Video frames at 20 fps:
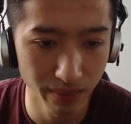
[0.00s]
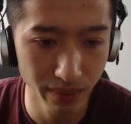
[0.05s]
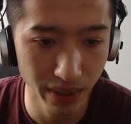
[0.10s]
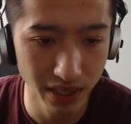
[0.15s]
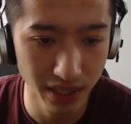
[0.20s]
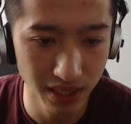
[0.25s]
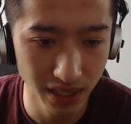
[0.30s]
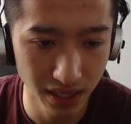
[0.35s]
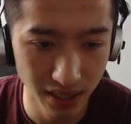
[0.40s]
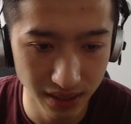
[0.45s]

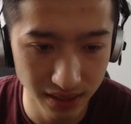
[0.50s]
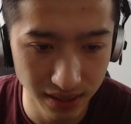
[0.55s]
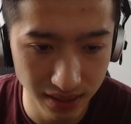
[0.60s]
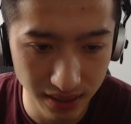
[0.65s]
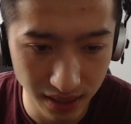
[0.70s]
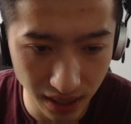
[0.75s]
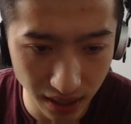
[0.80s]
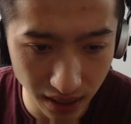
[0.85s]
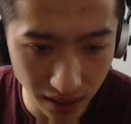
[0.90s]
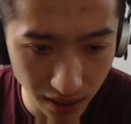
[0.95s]
president and
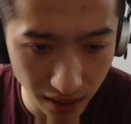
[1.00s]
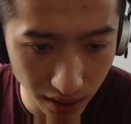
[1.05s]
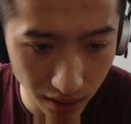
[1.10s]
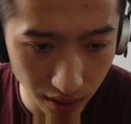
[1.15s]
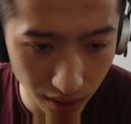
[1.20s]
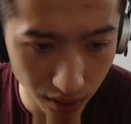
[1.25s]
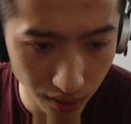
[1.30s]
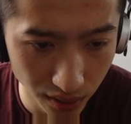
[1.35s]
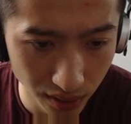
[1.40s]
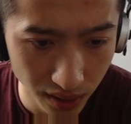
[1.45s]

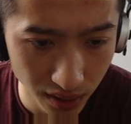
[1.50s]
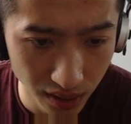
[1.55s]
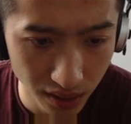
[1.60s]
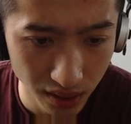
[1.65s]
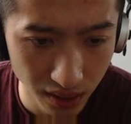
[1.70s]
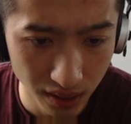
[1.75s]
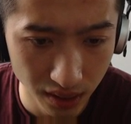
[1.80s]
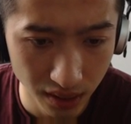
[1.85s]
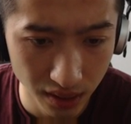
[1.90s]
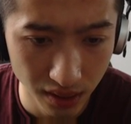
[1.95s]
CEO,
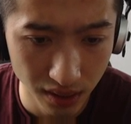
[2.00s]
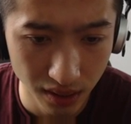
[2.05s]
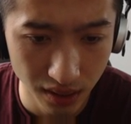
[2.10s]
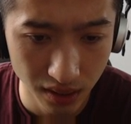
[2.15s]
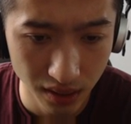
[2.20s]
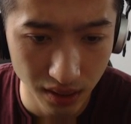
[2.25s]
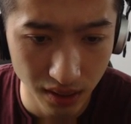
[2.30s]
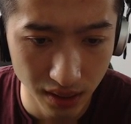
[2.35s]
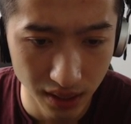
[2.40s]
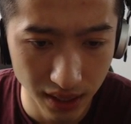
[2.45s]

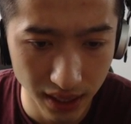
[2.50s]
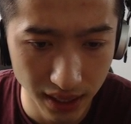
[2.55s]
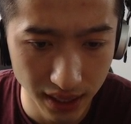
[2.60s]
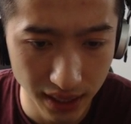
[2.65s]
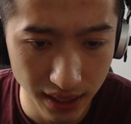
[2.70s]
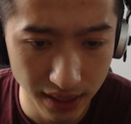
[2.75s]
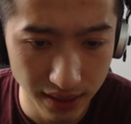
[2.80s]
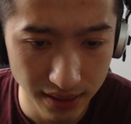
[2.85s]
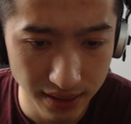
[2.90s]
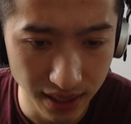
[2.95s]

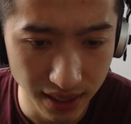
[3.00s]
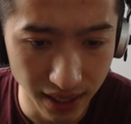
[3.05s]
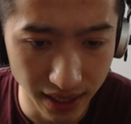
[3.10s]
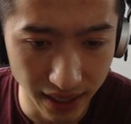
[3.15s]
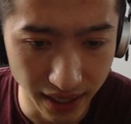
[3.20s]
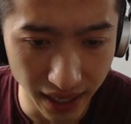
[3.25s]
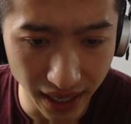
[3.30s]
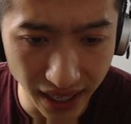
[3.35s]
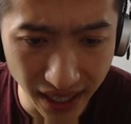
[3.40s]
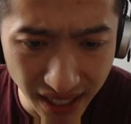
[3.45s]

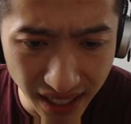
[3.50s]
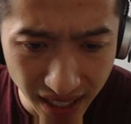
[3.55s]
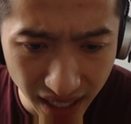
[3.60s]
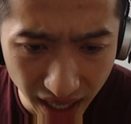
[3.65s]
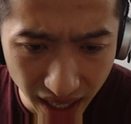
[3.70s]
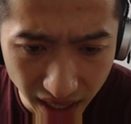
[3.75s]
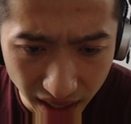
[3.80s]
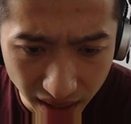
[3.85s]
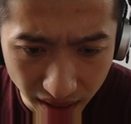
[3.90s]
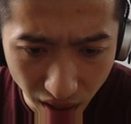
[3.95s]
selling EDA
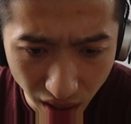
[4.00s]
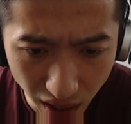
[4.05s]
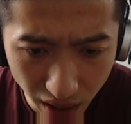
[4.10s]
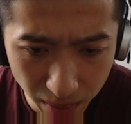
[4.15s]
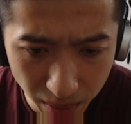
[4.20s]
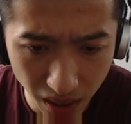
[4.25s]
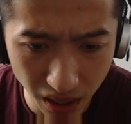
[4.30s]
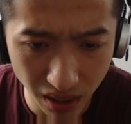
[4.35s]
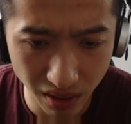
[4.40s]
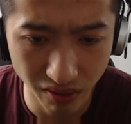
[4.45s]
and
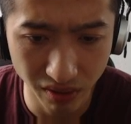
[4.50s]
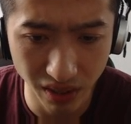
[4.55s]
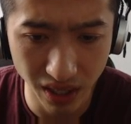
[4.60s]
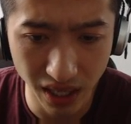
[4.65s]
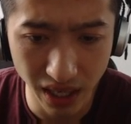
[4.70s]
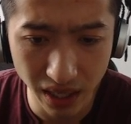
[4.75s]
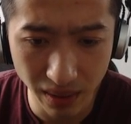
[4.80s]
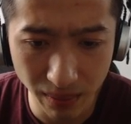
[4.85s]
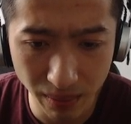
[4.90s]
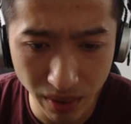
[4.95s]
IP and
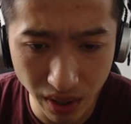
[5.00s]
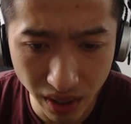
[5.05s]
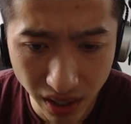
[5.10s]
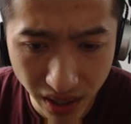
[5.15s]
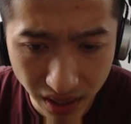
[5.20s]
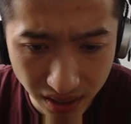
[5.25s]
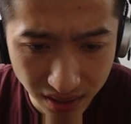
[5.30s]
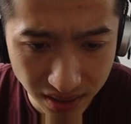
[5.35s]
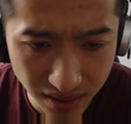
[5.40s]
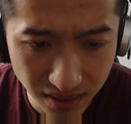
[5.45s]
related
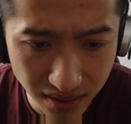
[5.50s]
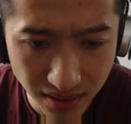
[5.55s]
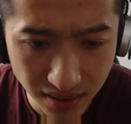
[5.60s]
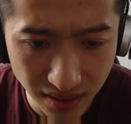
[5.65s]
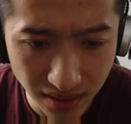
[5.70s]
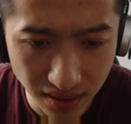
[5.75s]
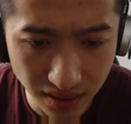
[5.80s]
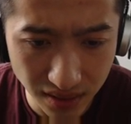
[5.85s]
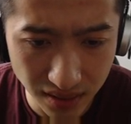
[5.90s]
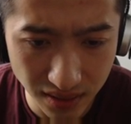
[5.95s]
products.
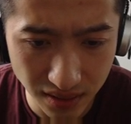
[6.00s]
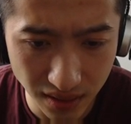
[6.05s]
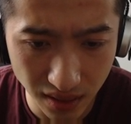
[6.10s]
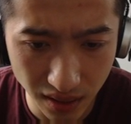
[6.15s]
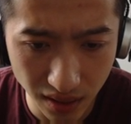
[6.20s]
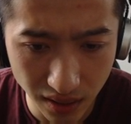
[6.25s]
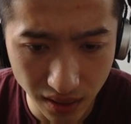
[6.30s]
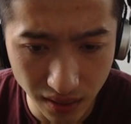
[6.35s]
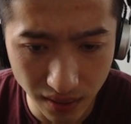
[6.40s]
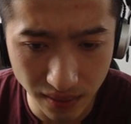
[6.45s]

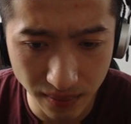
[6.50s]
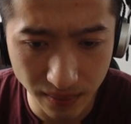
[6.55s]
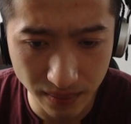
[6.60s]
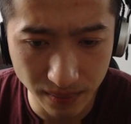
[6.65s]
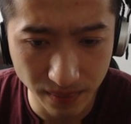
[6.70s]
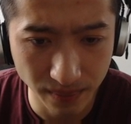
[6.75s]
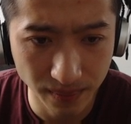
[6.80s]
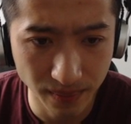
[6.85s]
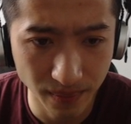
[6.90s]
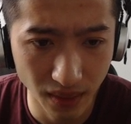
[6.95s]
So
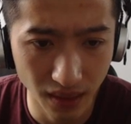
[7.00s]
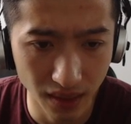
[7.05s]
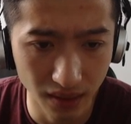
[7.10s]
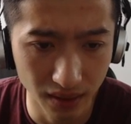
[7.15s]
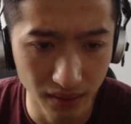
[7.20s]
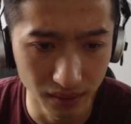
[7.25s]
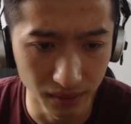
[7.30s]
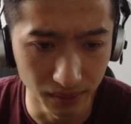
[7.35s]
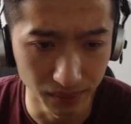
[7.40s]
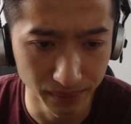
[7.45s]

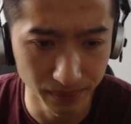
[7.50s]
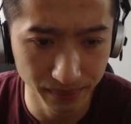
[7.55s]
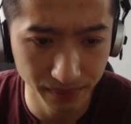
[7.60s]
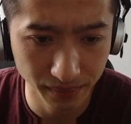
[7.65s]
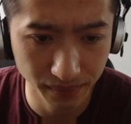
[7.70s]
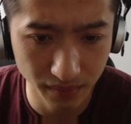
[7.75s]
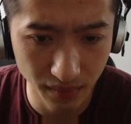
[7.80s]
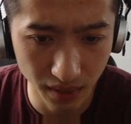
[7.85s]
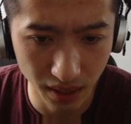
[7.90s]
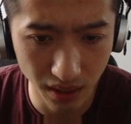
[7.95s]

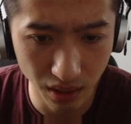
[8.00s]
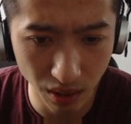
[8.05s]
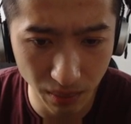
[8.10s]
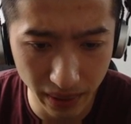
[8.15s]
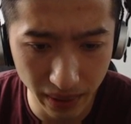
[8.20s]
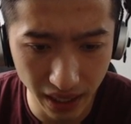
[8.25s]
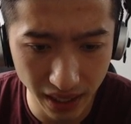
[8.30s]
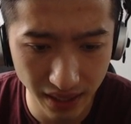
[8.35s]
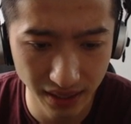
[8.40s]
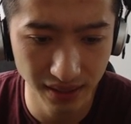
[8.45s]
a little
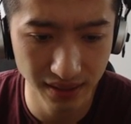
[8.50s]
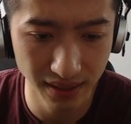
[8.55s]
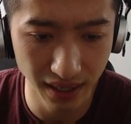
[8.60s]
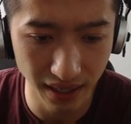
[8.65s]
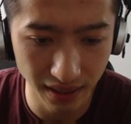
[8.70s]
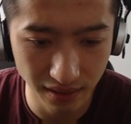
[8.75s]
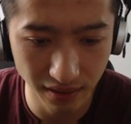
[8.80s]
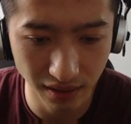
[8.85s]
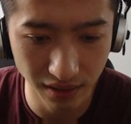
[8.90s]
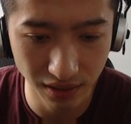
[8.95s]
bit in the
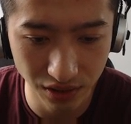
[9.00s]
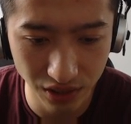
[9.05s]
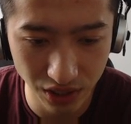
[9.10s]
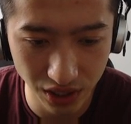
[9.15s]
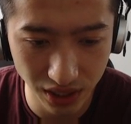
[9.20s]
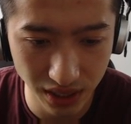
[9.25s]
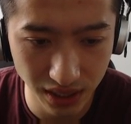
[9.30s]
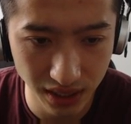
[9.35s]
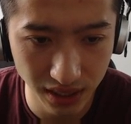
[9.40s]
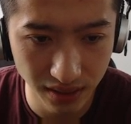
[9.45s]

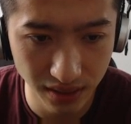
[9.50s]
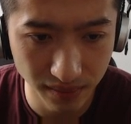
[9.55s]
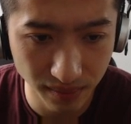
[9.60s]
technology